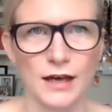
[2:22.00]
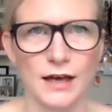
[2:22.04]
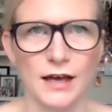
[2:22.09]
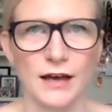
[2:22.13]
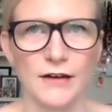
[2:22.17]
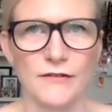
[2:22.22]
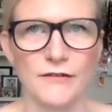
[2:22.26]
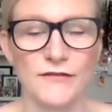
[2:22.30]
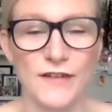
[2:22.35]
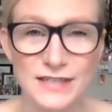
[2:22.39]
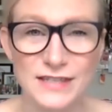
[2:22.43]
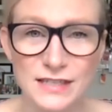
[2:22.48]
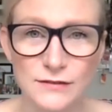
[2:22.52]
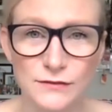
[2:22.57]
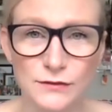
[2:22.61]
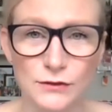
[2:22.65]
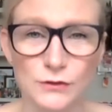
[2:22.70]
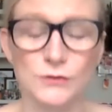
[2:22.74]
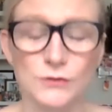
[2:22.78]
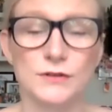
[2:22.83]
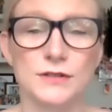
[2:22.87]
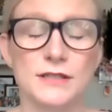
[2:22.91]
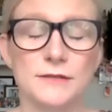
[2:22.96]

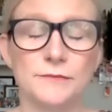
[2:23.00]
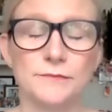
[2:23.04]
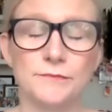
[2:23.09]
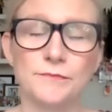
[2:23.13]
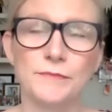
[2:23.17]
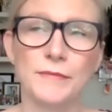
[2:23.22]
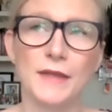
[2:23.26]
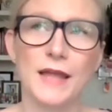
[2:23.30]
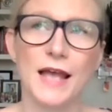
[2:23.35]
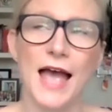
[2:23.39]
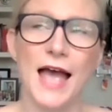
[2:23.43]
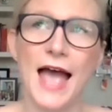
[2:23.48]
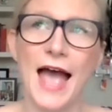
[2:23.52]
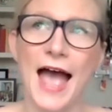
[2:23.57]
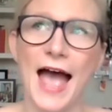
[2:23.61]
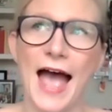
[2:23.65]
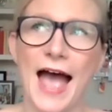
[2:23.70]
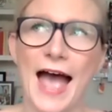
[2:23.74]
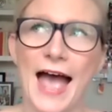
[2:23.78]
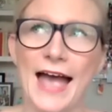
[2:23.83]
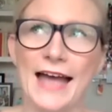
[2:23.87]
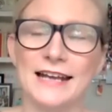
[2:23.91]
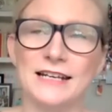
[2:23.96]
festivals.
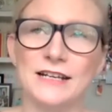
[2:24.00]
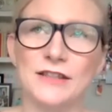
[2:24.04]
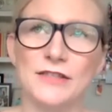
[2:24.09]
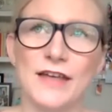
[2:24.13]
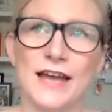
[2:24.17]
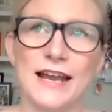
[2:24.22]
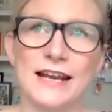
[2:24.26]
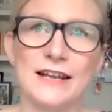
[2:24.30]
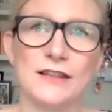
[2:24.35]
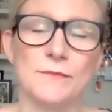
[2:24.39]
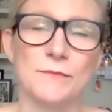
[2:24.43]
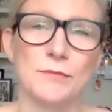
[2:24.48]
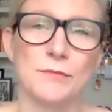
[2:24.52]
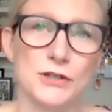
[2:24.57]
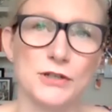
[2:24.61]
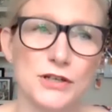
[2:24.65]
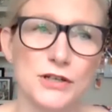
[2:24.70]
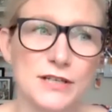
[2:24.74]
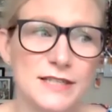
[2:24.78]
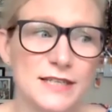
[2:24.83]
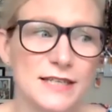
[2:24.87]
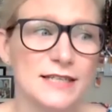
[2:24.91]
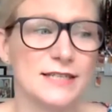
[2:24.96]
And then the
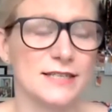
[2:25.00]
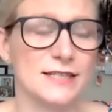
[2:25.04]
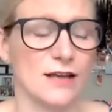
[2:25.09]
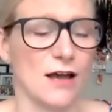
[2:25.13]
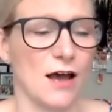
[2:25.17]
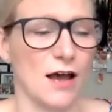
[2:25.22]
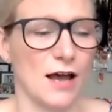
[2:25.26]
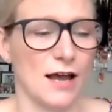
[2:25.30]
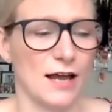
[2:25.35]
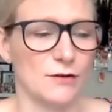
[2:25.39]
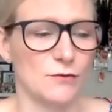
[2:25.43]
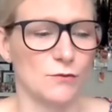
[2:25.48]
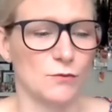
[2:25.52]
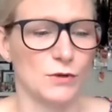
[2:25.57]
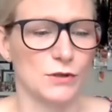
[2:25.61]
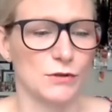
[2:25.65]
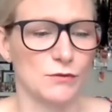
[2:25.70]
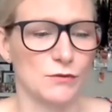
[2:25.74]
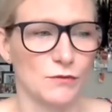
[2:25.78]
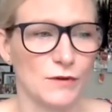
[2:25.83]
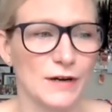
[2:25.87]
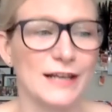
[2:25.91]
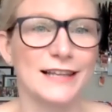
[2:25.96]
producing side
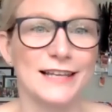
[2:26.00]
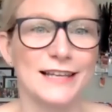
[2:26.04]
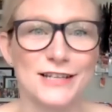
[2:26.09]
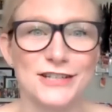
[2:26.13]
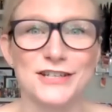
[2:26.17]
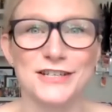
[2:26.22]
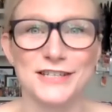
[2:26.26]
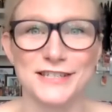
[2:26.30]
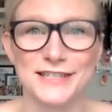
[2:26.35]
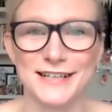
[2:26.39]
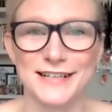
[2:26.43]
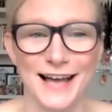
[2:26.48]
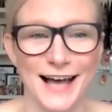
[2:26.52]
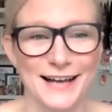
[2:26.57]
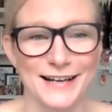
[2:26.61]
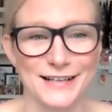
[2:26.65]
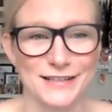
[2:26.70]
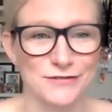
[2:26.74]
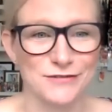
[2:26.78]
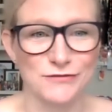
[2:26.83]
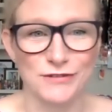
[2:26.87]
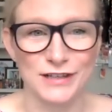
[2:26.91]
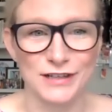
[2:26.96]
was really just an
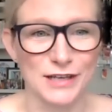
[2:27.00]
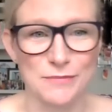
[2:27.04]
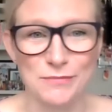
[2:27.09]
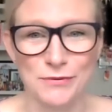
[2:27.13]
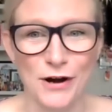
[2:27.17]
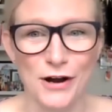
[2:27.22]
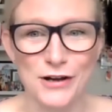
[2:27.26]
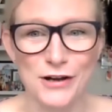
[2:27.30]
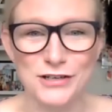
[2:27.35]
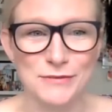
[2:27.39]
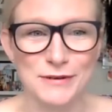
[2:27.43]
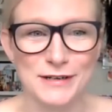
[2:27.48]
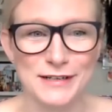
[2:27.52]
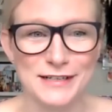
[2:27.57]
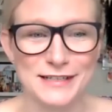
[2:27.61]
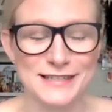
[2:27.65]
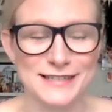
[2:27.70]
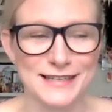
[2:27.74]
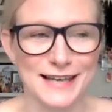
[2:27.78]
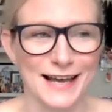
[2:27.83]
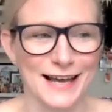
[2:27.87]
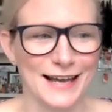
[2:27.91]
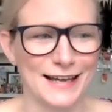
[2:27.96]
artist really approaching me to
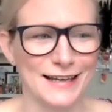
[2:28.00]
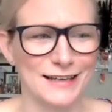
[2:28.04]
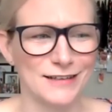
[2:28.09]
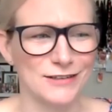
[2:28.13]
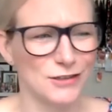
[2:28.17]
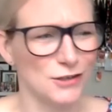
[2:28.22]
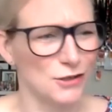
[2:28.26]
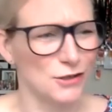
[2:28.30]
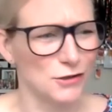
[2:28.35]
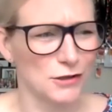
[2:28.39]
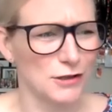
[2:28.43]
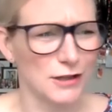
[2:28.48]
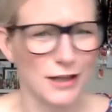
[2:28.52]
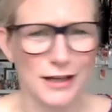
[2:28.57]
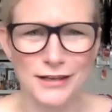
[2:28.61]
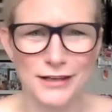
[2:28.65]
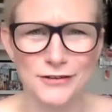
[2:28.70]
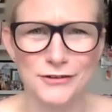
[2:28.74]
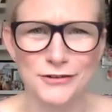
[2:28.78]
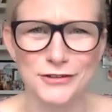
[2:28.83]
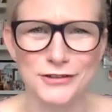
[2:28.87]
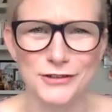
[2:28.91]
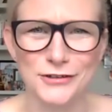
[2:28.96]
say, you look like
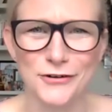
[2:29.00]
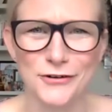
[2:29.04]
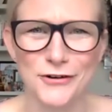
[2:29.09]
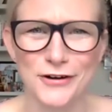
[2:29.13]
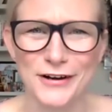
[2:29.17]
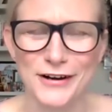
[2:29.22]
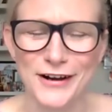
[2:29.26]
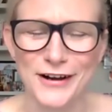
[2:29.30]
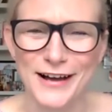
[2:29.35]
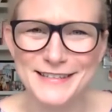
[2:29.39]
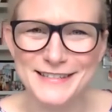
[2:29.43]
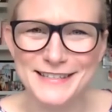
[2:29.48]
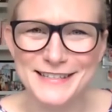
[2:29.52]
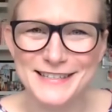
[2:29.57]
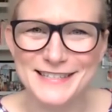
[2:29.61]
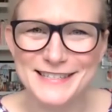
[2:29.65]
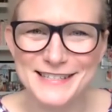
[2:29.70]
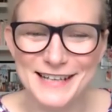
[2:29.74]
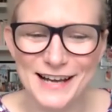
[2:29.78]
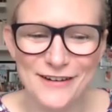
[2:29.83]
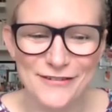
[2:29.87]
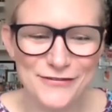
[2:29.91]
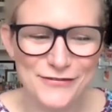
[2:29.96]
you're good at organizing
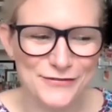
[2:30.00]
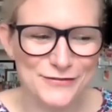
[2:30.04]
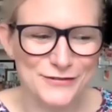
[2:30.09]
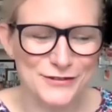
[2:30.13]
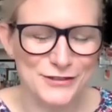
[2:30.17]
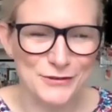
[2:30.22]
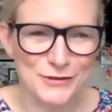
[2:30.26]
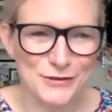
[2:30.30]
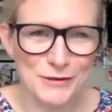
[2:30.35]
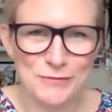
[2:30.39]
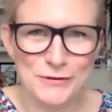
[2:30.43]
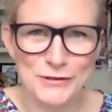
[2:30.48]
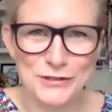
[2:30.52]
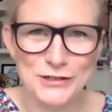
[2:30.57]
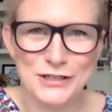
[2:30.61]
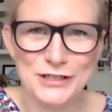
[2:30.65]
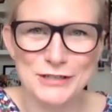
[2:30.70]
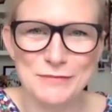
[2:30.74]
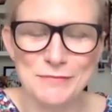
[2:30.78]
stuff. Do you want to produce my